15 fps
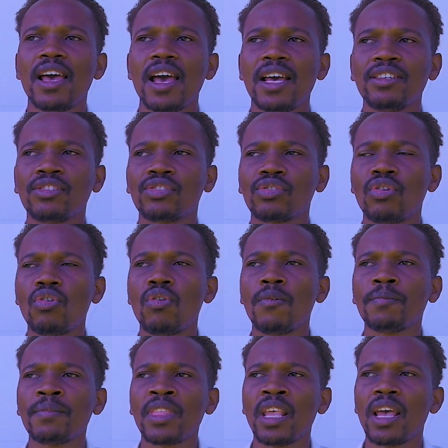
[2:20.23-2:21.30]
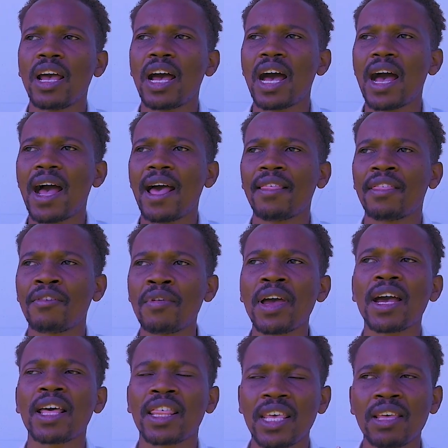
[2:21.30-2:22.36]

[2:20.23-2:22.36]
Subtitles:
And so they were